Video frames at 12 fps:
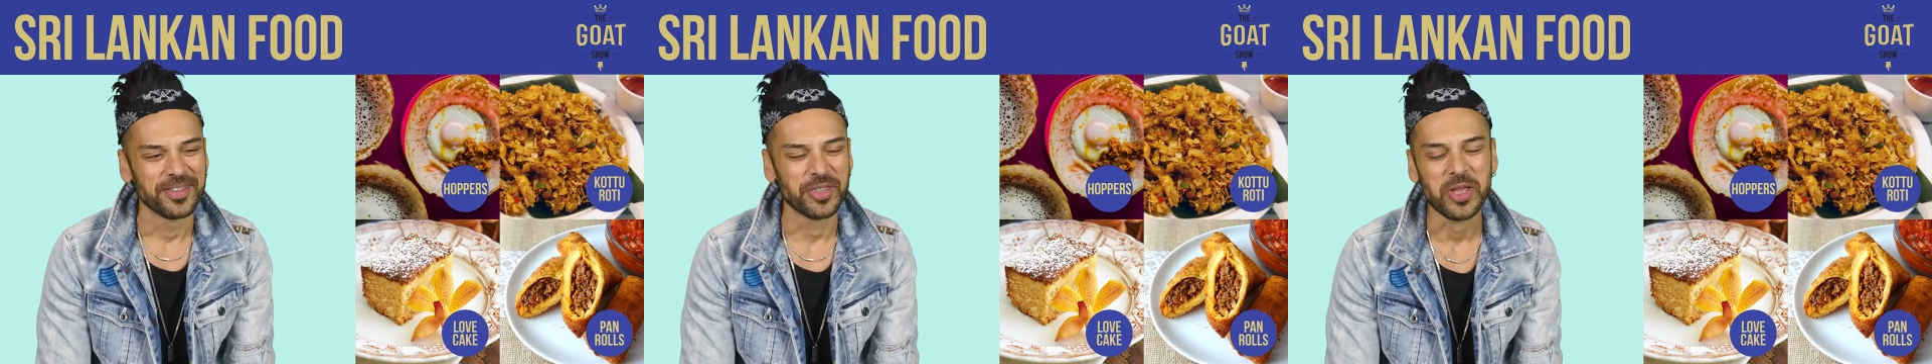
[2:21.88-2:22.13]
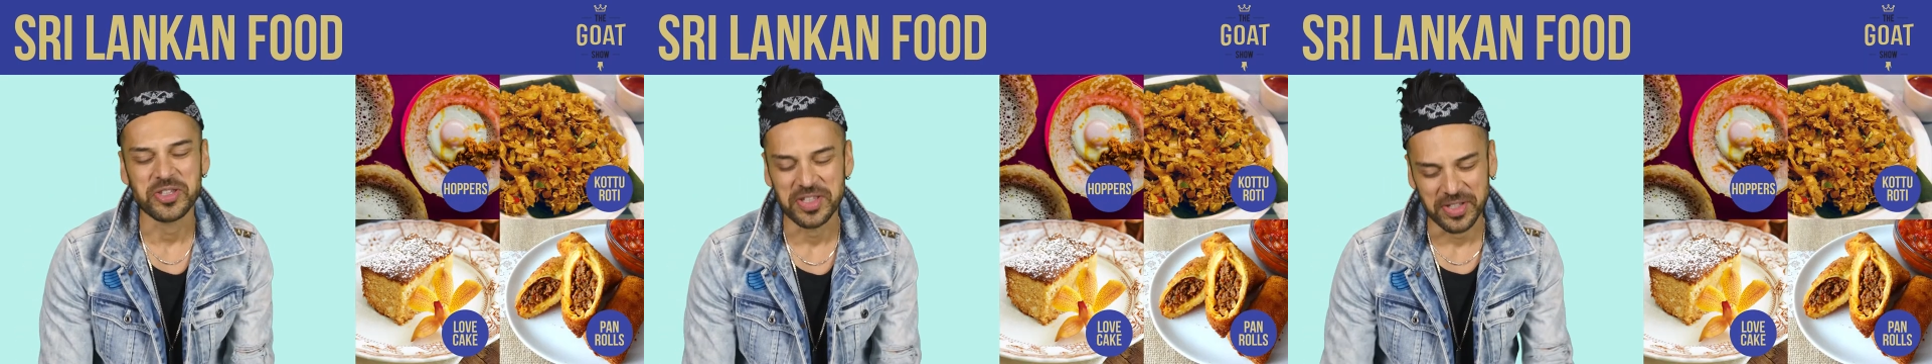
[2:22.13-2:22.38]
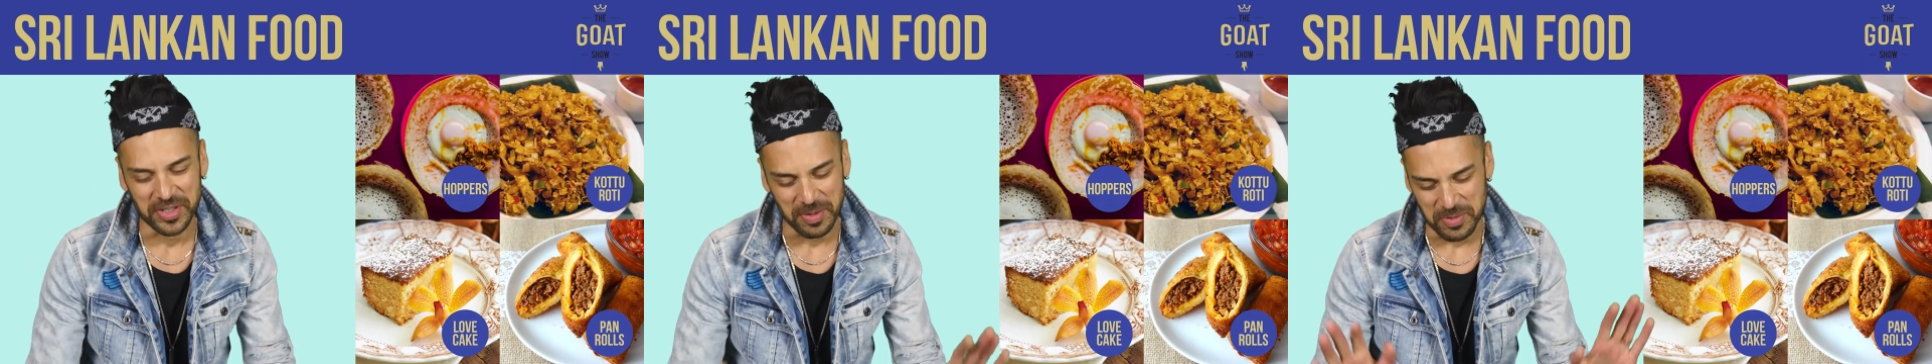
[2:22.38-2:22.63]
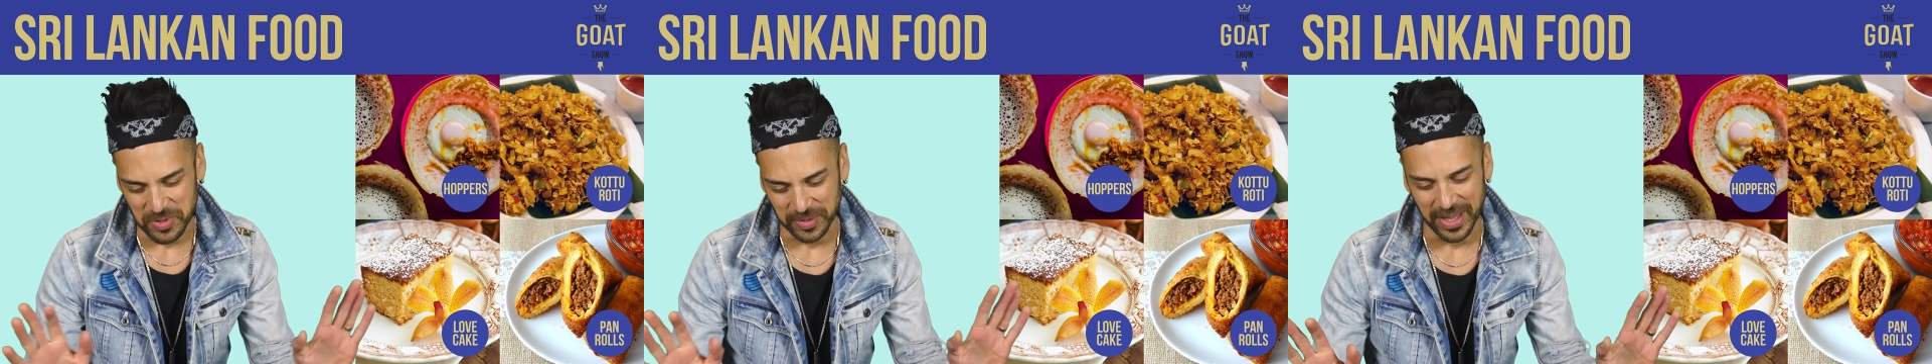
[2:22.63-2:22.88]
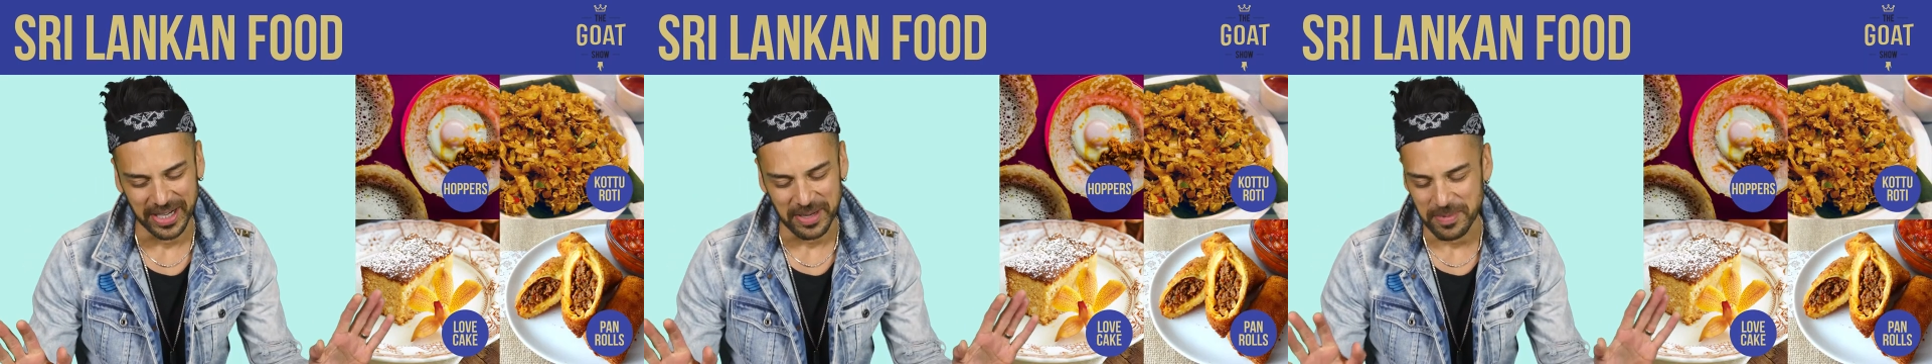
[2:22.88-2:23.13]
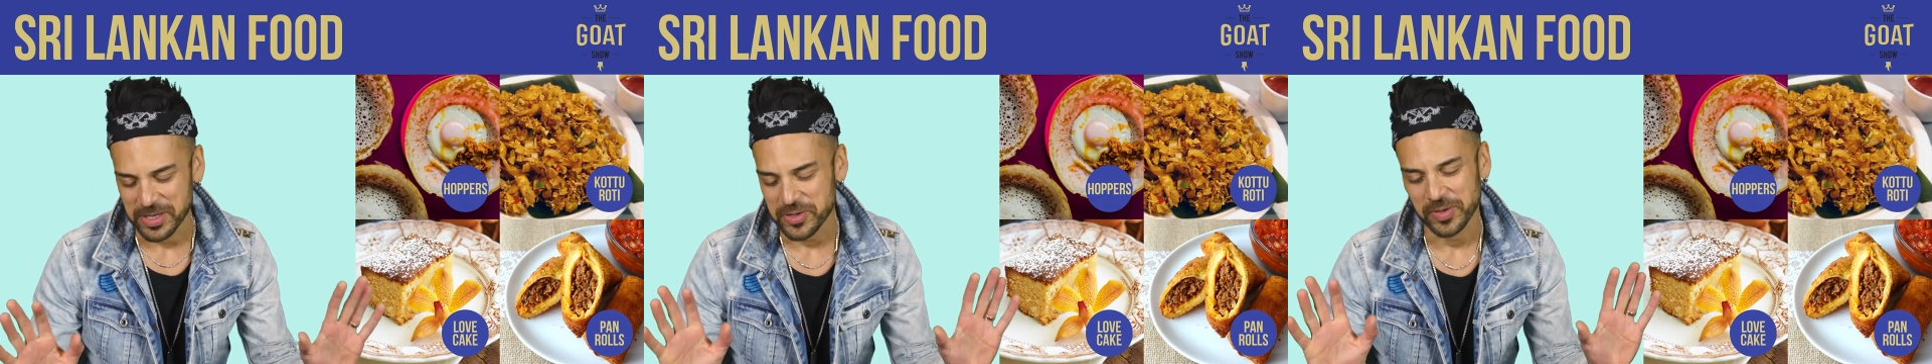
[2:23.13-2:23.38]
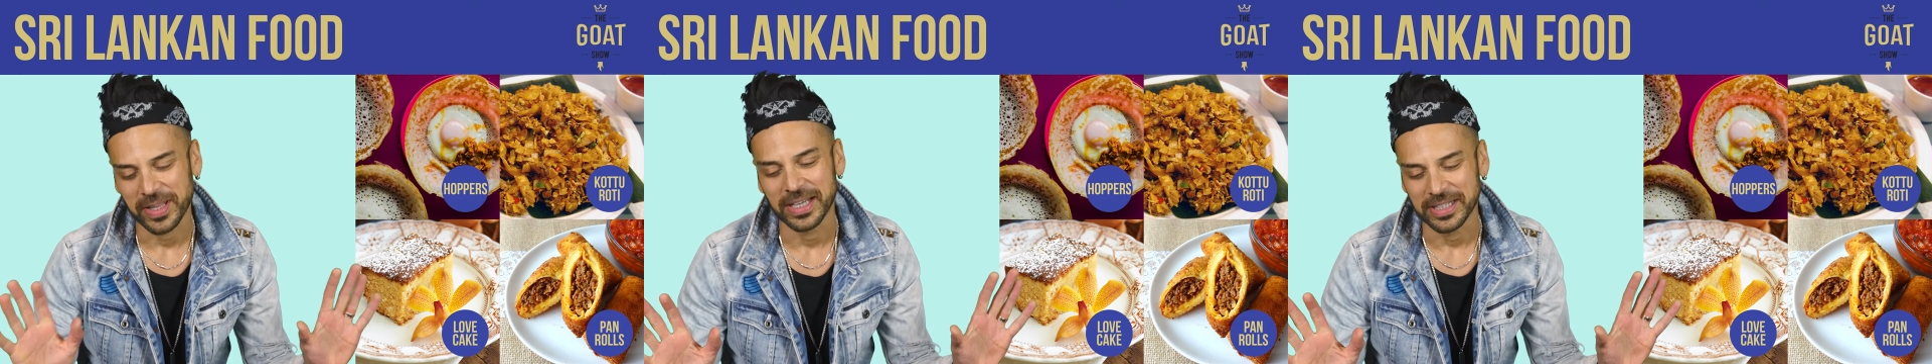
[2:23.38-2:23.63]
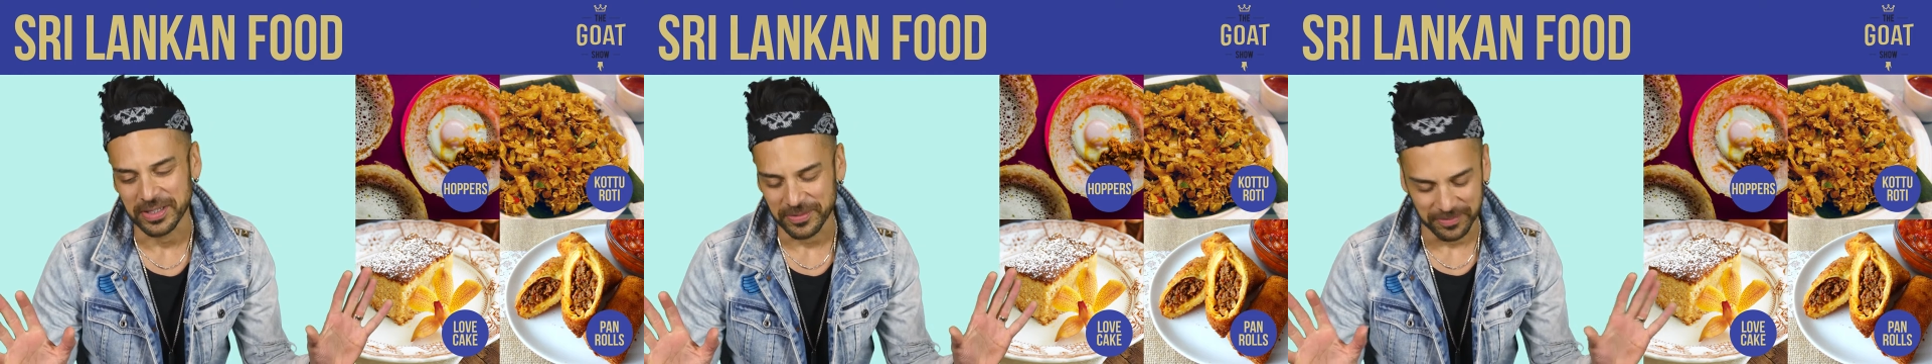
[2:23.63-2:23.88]
Not just because I'm Sri Lankan, but Sri
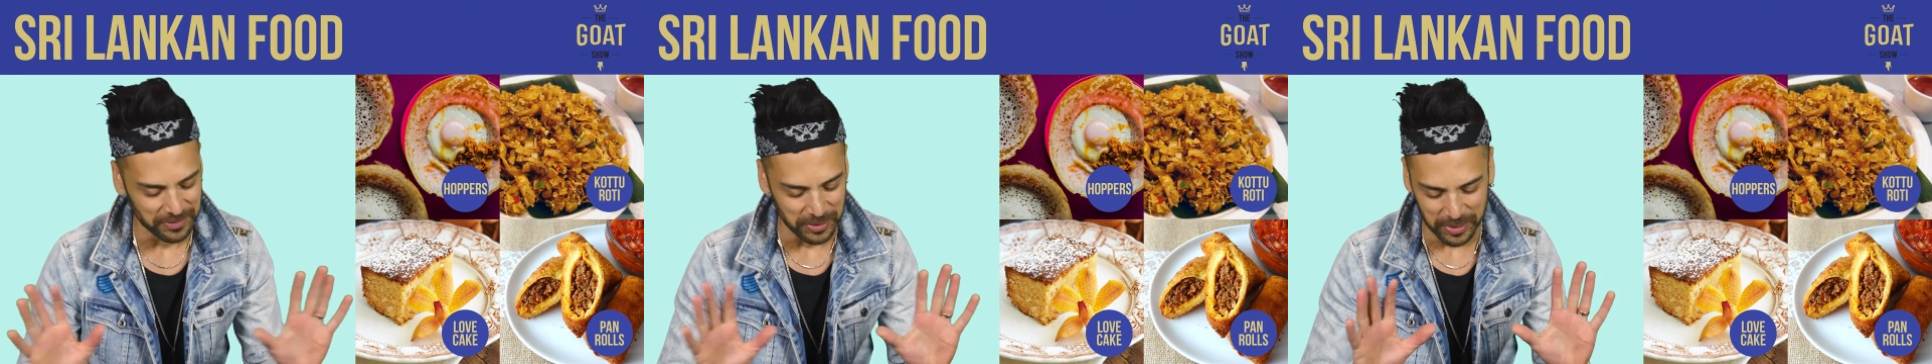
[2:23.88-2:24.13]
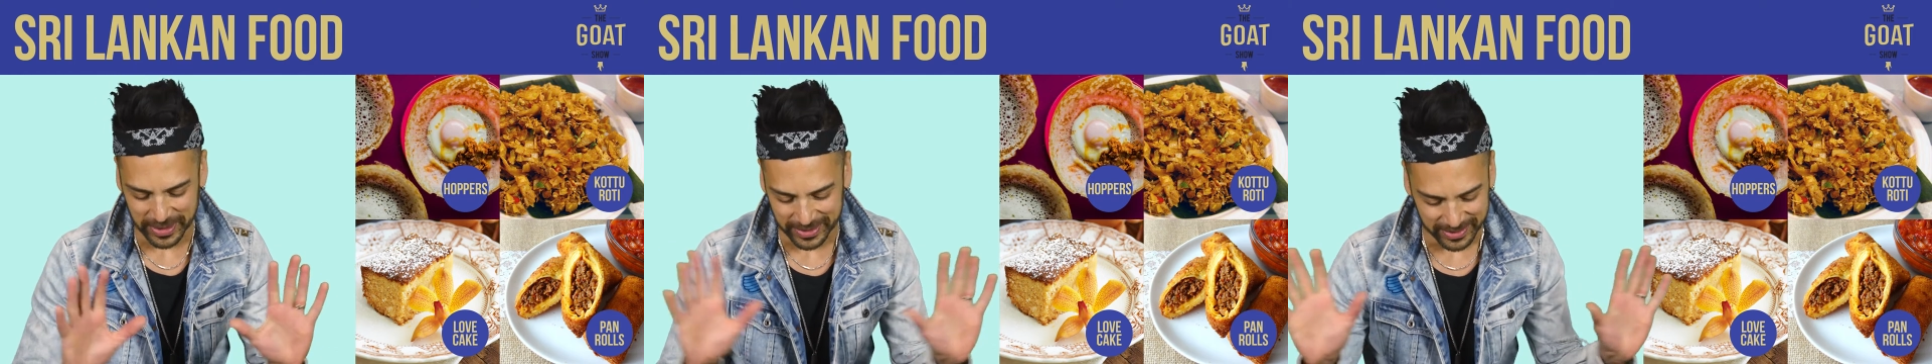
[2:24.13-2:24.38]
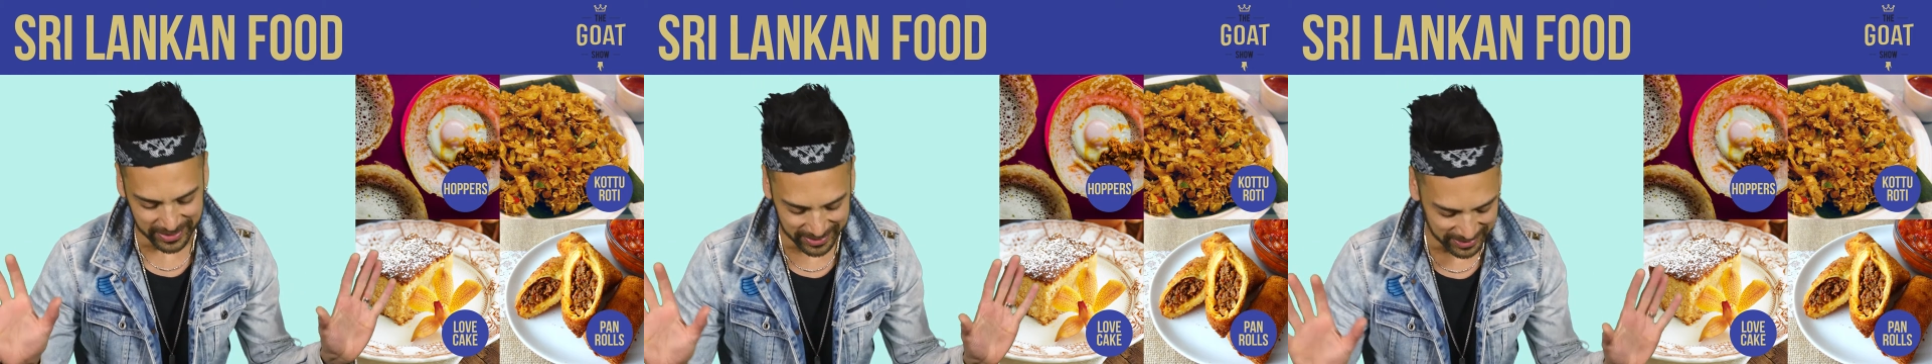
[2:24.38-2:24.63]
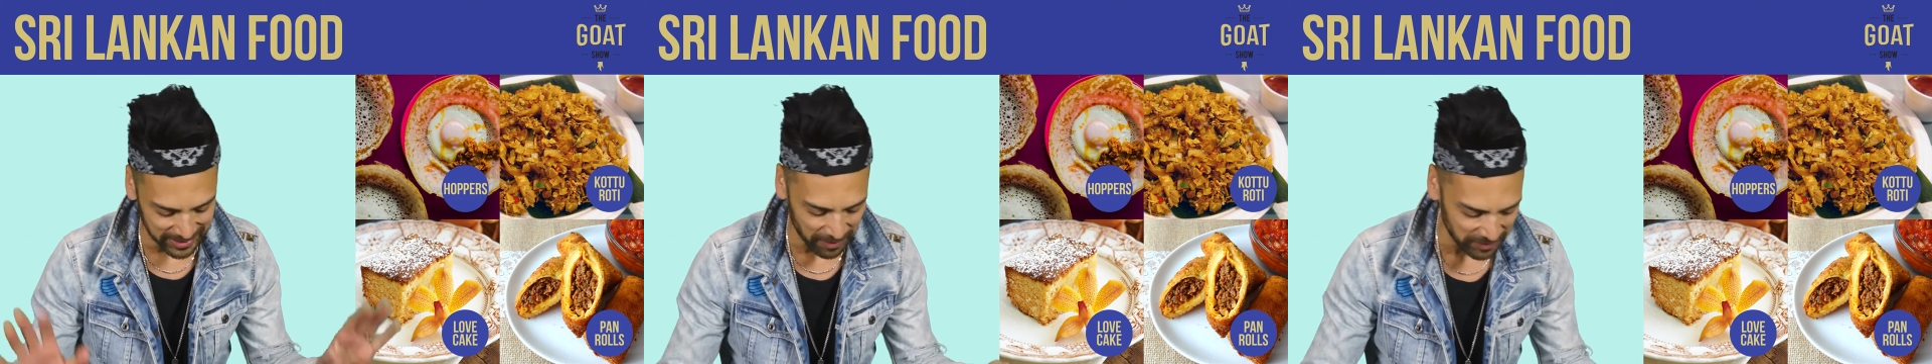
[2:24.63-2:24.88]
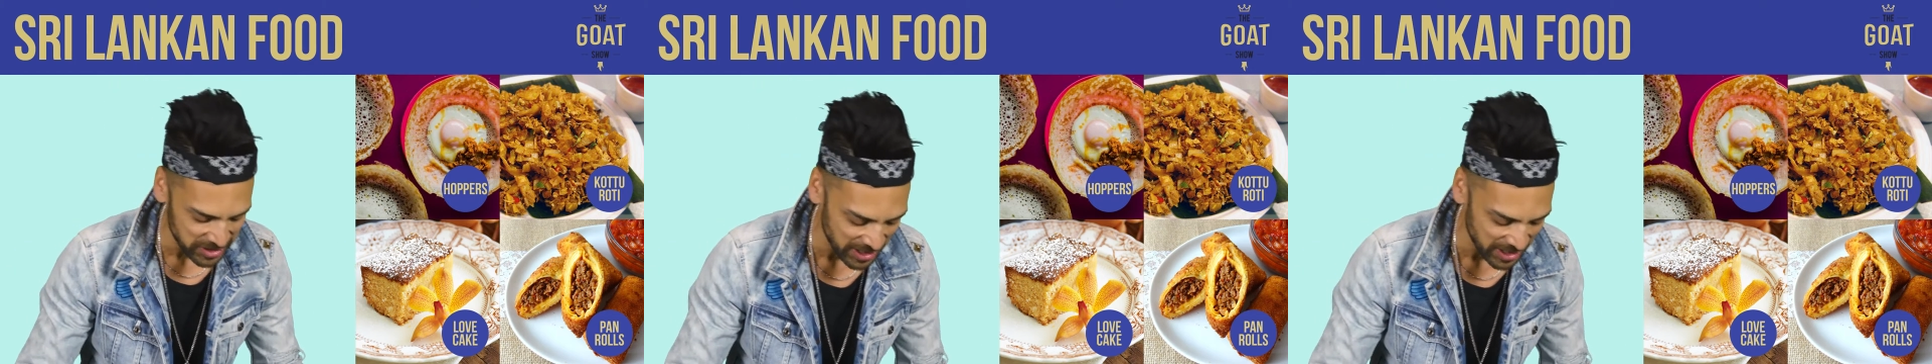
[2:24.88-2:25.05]
Lankan food is off the